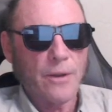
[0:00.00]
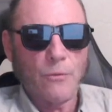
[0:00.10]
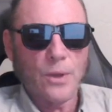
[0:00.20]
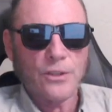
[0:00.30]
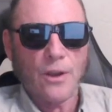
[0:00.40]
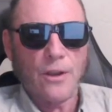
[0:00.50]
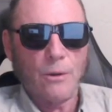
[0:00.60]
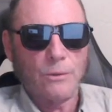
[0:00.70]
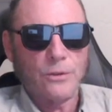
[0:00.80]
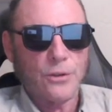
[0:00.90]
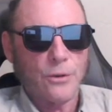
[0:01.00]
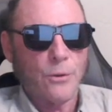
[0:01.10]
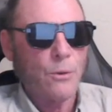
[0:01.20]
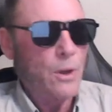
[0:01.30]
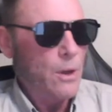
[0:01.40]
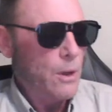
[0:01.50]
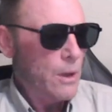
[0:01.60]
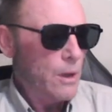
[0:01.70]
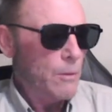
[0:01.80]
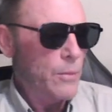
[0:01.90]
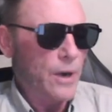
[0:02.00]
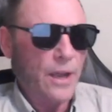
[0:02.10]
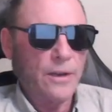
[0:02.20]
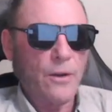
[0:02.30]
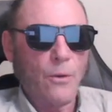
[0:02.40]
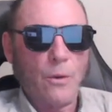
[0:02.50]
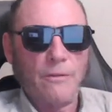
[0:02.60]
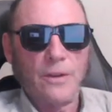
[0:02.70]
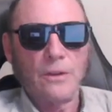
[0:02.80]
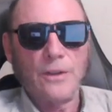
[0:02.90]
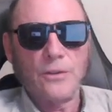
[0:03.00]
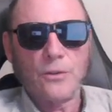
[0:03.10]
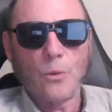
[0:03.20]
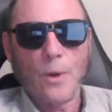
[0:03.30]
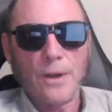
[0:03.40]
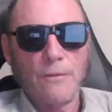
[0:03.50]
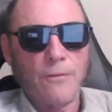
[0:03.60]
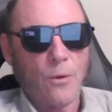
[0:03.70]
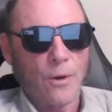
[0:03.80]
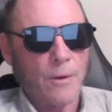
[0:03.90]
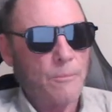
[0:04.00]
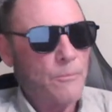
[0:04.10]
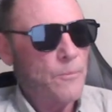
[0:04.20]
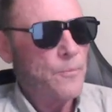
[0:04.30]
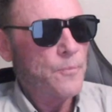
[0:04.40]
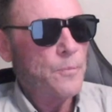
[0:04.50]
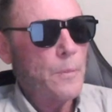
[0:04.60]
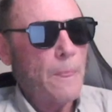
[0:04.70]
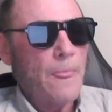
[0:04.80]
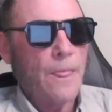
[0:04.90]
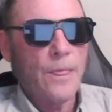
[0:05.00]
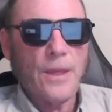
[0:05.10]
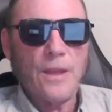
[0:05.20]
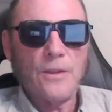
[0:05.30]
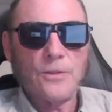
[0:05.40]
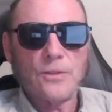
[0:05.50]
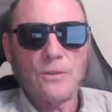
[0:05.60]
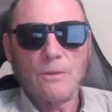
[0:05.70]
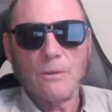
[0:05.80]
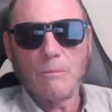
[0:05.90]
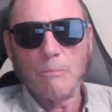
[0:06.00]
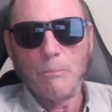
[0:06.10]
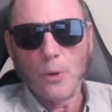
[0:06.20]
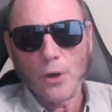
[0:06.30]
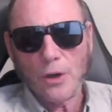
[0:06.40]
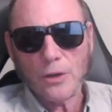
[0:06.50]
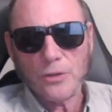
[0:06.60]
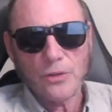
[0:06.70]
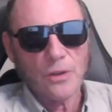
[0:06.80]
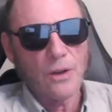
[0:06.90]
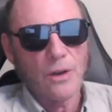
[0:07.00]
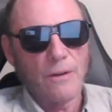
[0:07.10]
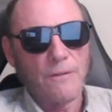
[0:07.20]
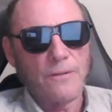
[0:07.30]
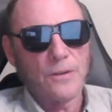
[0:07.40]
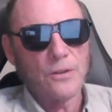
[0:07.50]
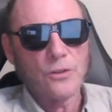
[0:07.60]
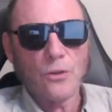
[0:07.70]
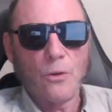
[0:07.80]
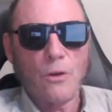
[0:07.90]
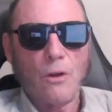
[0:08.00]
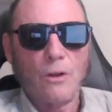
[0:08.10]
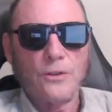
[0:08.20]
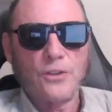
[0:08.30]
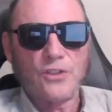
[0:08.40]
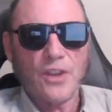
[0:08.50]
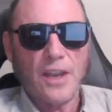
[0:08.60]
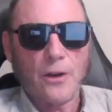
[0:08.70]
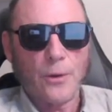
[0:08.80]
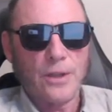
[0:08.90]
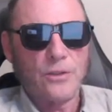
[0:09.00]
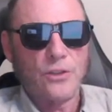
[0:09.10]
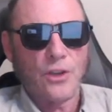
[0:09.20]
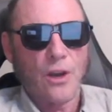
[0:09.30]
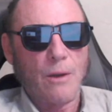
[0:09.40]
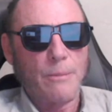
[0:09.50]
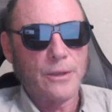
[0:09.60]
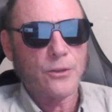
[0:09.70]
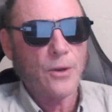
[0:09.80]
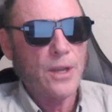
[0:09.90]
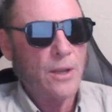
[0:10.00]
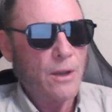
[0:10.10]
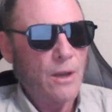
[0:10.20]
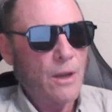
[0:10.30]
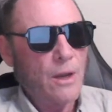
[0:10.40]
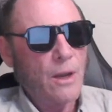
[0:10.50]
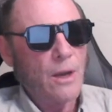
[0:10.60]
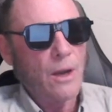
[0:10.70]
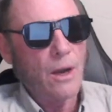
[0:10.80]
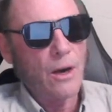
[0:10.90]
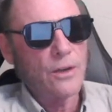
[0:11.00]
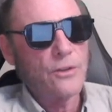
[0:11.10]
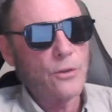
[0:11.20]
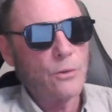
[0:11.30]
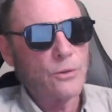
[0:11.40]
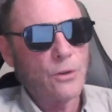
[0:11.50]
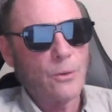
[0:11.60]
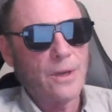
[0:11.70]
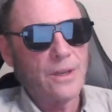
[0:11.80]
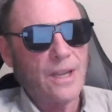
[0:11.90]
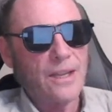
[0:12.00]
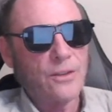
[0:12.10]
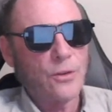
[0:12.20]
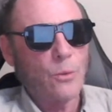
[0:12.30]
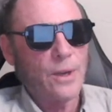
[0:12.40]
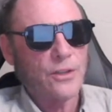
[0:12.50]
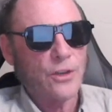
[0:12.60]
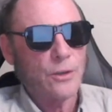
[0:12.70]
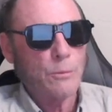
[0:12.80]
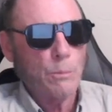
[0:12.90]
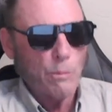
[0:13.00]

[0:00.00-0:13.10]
of which I own 2, but I know of at least 24. These books of so-called sacred geometry are due to an intuition